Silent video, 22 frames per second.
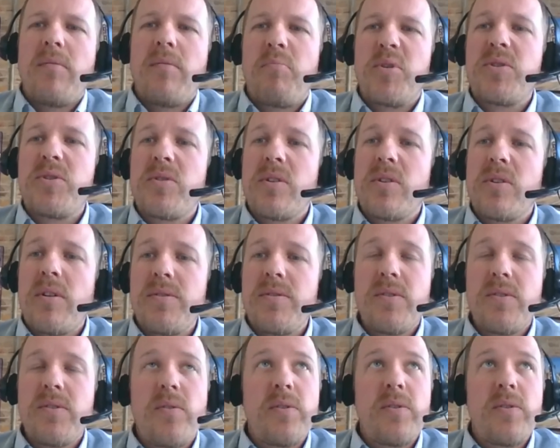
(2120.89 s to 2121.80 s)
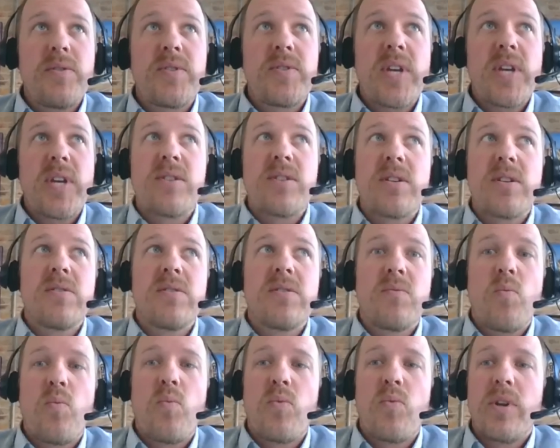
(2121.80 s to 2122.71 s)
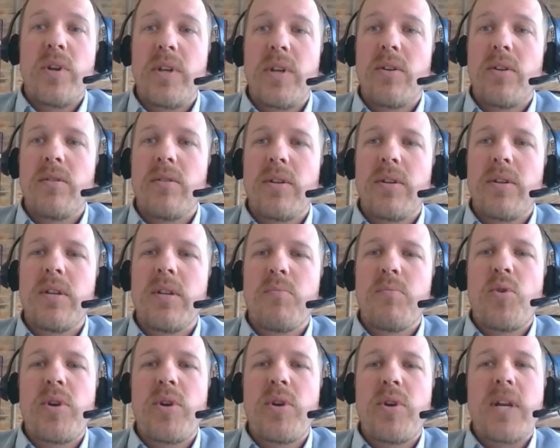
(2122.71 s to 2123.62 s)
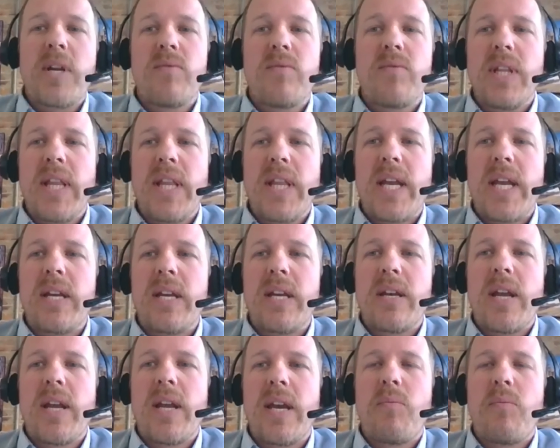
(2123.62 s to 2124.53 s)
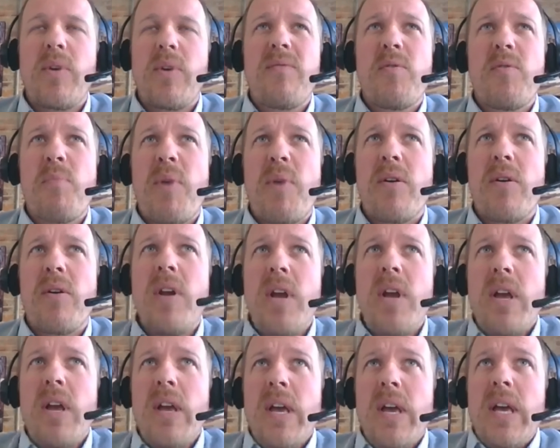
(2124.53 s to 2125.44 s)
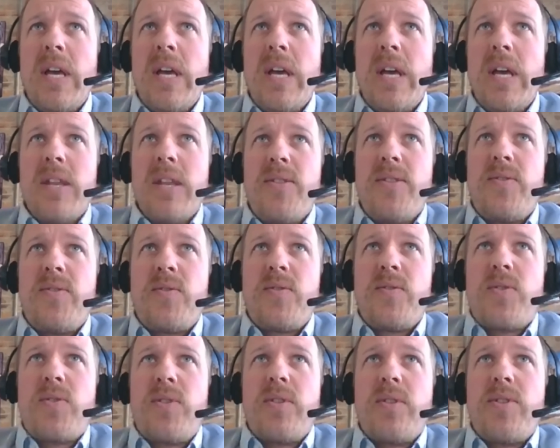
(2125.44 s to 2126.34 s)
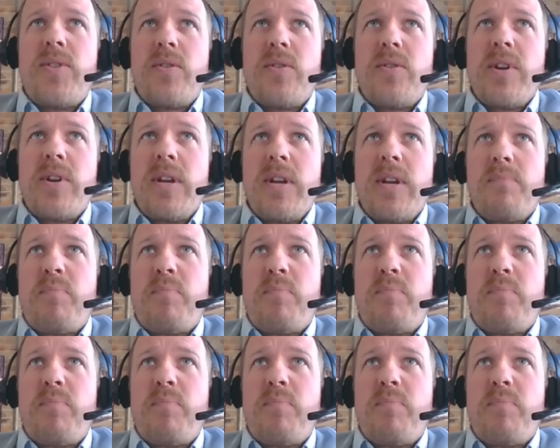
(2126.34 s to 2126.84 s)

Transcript: But you can also hold sessions really early in the morning and really late at night. We have about 30